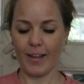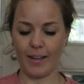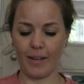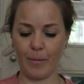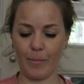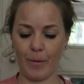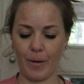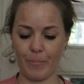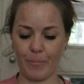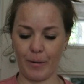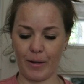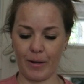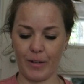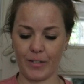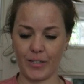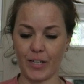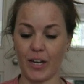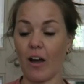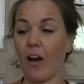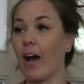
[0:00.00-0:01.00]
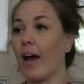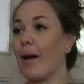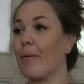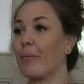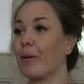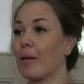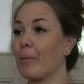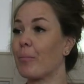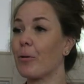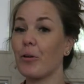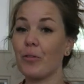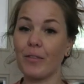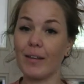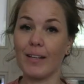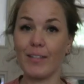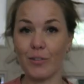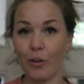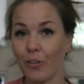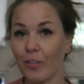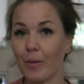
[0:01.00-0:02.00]
but I am going to put
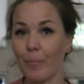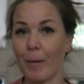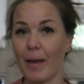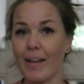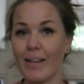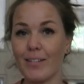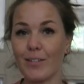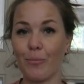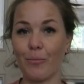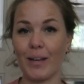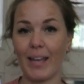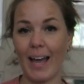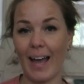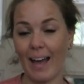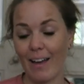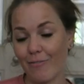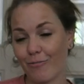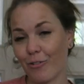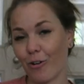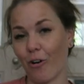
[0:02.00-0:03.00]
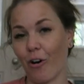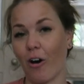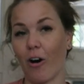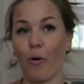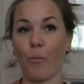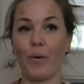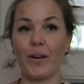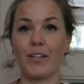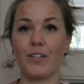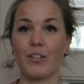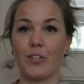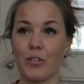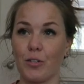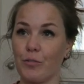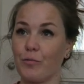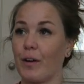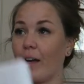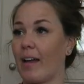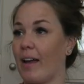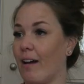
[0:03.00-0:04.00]
these on the bed. We have got our winter
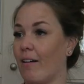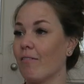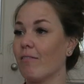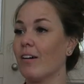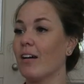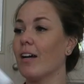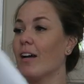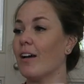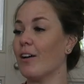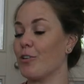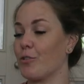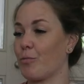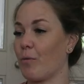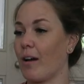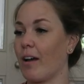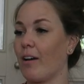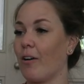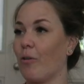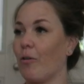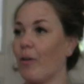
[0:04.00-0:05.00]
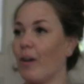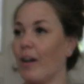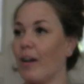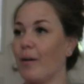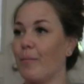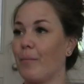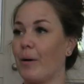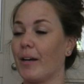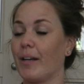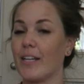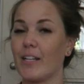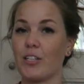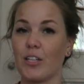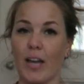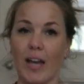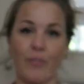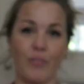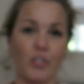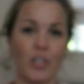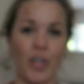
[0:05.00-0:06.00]
duvet out as well. I need to
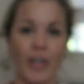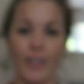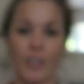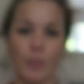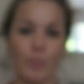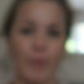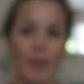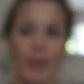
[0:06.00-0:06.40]
have a change of